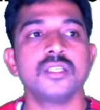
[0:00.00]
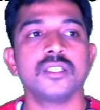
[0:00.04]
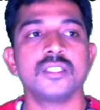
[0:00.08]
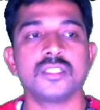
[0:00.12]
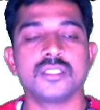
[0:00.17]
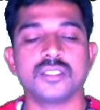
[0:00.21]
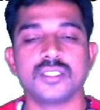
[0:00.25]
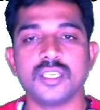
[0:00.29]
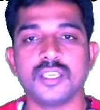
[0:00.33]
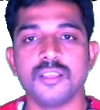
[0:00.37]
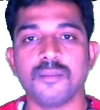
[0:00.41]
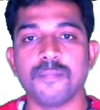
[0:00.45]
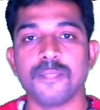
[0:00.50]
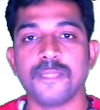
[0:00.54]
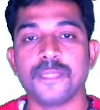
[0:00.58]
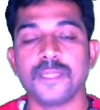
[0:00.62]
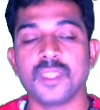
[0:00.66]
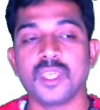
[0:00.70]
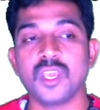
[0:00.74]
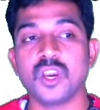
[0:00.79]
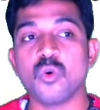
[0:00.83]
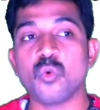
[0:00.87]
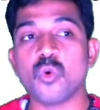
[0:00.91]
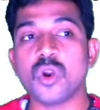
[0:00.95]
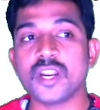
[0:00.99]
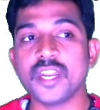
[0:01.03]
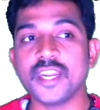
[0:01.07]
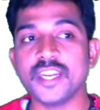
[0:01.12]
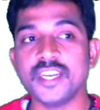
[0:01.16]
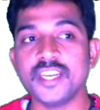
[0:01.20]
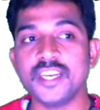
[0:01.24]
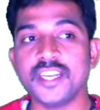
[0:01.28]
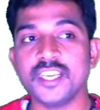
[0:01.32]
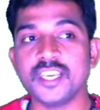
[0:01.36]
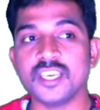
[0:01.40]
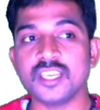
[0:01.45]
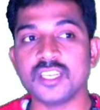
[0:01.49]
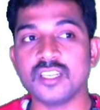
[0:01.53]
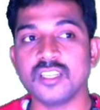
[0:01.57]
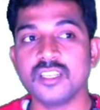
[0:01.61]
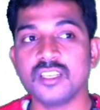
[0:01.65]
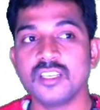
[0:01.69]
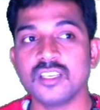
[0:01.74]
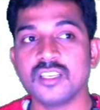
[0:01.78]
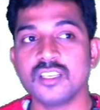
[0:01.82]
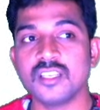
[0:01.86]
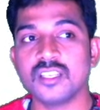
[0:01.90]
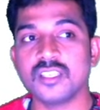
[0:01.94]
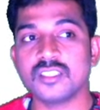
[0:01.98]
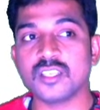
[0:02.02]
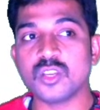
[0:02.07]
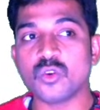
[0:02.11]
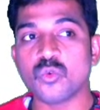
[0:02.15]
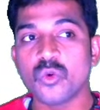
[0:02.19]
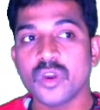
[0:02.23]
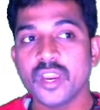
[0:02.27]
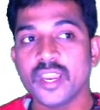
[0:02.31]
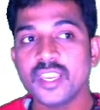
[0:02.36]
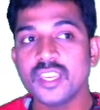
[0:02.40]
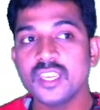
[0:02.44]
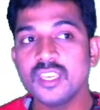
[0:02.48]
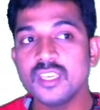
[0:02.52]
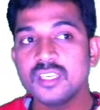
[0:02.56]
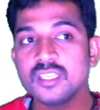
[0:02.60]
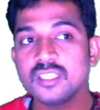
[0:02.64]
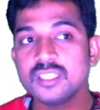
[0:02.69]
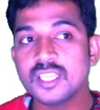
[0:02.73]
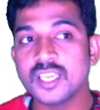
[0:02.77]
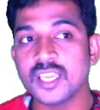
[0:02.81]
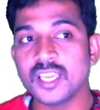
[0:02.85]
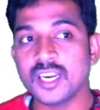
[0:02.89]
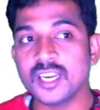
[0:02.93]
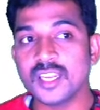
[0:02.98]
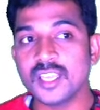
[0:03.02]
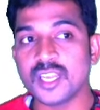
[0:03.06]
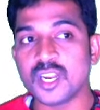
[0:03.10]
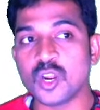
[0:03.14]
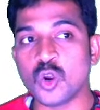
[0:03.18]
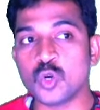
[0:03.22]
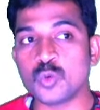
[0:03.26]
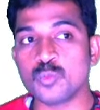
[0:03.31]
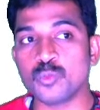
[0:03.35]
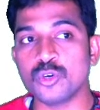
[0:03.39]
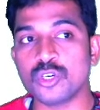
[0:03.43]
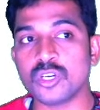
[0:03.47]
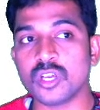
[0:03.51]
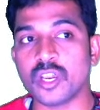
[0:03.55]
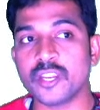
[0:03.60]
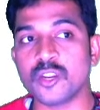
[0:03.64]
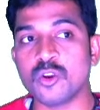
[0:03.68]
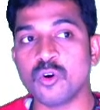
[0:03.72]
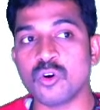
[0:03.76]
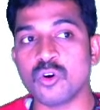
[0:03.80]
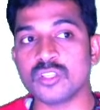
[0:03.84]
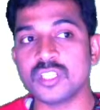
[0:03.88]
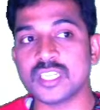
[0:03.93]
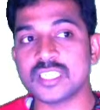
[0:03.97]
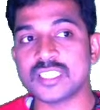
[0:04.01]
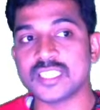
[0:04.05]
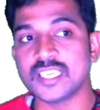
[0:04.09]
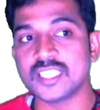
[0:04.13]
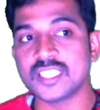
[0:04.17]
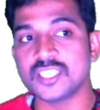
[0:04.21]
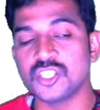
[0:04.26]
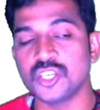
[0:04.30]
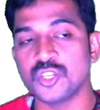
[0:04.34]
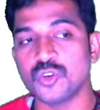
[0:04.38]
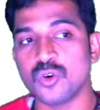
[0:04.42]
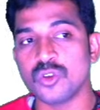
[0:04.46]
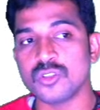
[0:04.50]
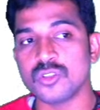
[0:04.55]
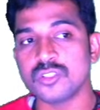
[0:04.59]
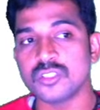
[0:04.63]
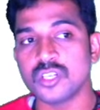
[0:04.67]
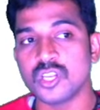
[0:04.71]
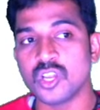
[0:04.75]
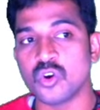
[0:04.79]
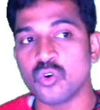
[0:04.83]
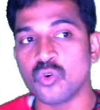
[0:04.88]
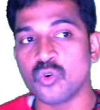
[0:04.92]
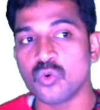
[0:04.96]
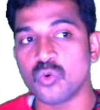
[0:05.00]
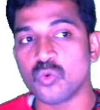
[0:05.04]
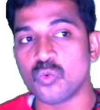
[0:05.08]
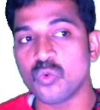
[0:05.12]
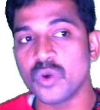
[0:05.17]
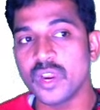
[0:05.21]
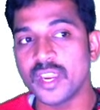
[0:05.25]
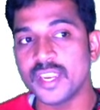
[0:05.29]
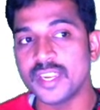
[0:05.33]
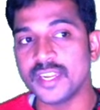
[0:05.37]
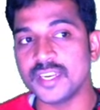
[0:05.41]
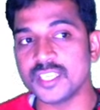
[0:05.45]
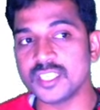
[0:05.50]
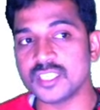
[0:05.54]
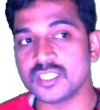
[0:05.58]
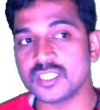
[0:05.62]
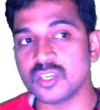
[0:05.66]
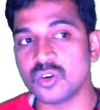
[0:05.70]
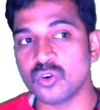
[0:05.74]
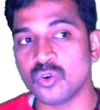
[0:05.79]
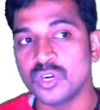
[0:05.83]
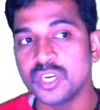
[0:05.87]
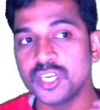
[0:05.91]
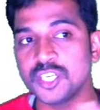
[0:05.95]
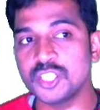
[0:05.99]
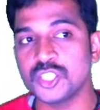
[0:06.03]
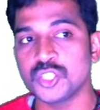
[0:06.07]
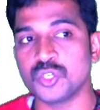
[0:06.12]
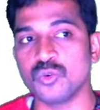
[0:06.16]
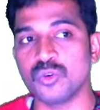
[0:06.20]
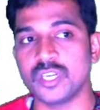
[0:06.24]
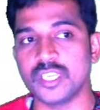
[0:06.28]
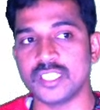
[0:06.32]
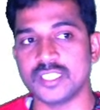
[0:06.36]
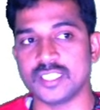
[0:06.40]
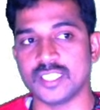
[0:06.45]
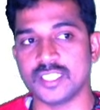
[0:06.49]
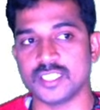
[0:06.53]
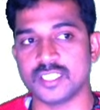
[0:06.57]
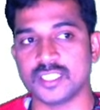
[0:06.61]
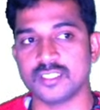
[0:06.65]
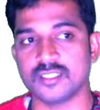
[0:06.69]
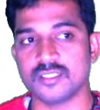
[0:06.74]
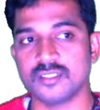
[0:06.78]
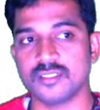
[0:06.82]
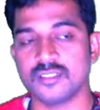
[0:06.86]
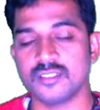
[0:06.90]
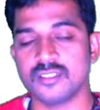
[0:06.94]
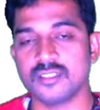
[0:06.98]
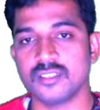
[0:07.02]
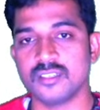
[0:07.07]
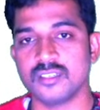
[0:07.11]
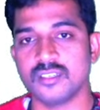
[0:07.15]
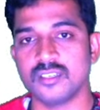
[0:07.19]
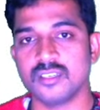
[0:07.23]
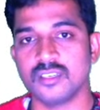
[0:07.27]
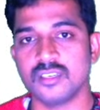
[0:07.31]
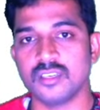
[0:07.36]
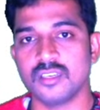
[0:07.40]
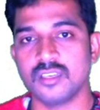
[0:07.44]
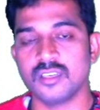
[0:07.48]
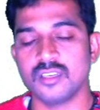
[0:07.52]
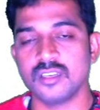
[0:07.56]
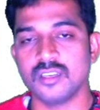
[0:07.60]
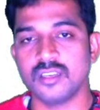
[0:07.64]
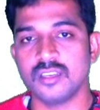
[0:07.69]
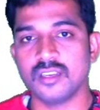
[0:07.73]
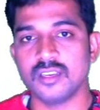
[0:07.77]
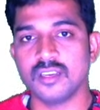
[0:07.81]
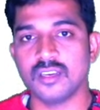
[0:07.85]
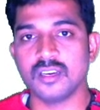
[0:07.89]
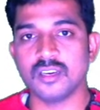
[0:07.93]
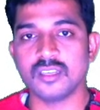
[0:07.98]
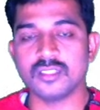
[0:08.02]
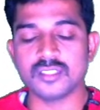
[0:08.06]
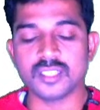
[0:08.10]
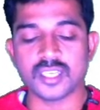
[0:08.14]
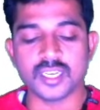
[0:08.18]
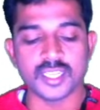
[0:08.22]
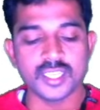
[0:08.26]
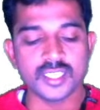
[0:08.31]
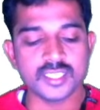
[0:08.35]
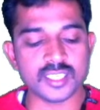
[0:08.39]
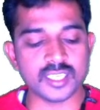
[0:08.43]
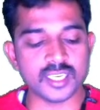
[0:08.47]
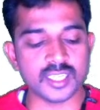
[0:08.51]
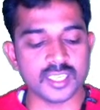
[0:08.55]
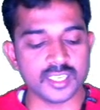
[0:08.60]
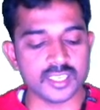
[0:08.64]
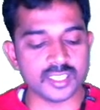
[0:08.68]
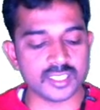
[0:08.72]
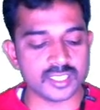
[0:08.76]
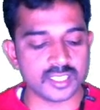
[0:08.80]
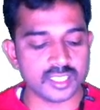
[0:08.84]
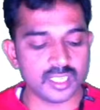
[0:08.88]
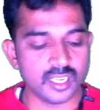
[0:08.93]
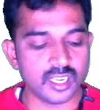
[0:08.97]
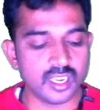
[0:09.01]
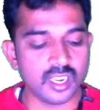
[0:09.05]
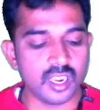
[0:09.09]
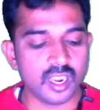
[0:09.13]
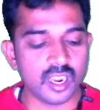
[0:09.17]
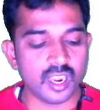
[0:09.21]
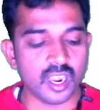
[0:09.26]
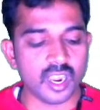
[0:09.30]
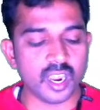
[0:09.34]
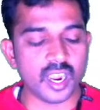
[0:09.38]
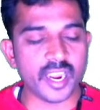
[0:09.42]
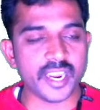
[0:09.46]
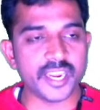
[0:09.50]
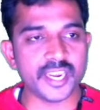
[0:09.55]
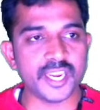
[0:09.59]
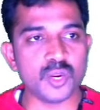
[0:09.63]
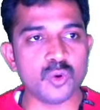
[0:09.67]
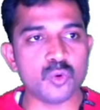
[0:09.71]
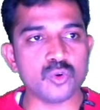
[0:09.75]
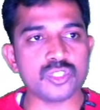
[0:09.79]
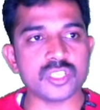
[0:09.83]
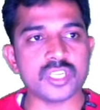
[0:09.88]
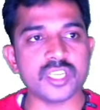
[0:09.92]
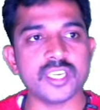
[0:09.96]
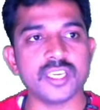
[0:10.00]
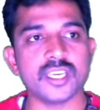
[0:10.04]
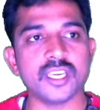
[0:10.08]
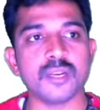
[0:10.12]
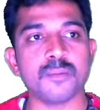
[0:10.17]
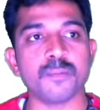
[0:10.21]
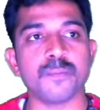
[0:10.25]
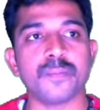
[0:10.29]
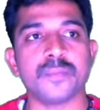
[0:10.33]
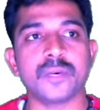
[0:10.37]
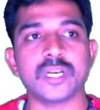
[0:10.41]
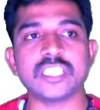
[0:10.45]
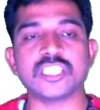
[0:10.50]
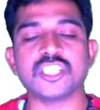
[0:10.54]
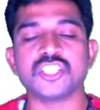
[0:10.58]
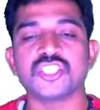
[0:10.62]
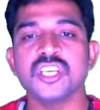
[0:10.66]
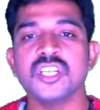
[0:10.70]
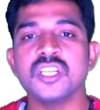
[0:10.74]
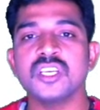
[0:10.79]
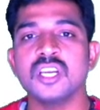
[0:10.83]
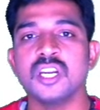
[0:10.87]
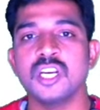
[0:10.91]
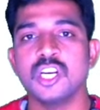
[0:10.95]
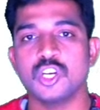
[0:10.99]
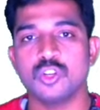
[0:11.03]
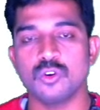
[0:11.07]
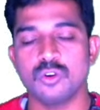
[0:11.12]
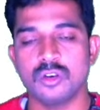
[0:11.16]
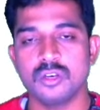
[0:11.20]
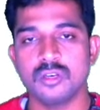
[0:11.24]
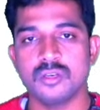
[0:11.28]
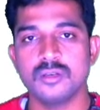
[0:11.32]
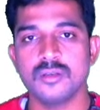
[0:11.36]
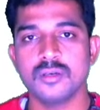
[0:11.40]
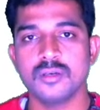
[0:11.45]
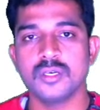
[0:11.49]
See, what I did here? Sir, why the earlier output I got the 6 zeros, now why it is the only 2 digits? The reason is I used here precision control.